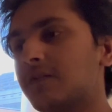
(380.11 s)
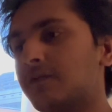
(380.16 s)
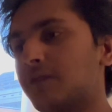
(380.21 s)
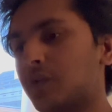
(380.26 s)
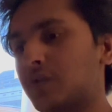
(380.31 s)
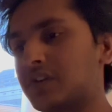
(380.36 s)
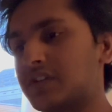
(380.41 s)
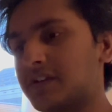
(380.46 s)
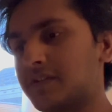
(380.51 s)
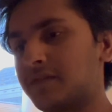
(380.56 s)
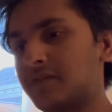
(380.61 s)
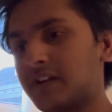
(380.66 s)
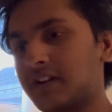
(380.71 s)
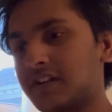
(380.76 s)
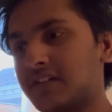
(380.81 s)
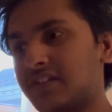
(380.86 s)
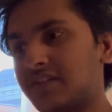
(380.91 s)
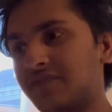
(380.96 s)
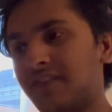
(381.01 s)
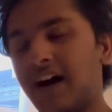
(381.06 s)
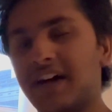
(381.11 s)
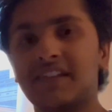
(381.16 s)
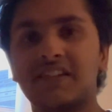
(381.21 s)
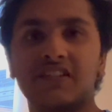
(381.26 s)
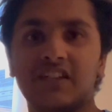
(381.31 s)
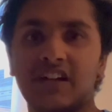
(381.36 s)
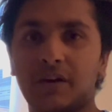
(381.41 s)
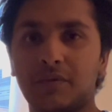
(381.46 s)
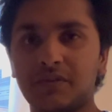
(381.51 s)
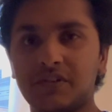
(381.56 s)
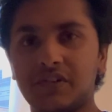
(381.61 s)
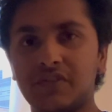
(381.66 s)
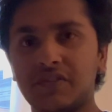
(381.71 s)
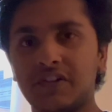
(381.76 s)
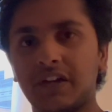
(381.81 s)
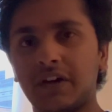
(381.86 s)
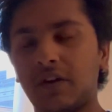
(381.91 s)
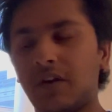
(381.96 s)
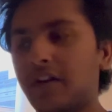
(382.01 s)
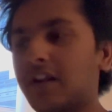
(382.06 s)
for different devices that I was
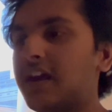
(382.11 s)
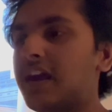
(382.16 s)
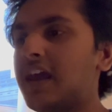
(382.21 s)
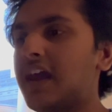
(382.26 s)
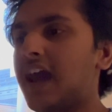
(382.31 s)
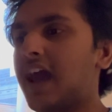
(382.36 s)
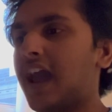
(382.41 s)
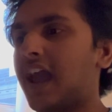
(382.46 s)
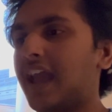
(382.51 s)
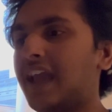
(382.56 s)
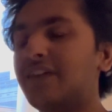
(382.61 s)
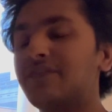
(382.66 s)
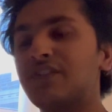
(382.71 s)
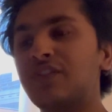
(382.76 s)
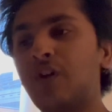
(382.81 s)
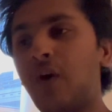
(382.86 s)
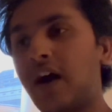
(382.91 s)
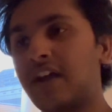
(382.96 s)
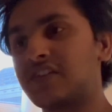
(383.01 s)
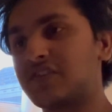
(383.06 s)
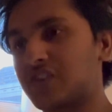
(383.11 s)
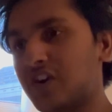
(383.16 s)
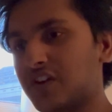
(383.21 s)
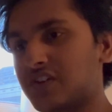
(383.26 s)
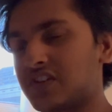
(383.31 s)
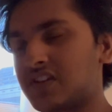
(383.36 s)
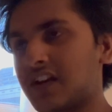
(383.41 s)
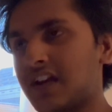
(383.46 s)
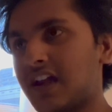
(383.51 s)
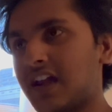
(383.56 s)
using it on. Even though I searched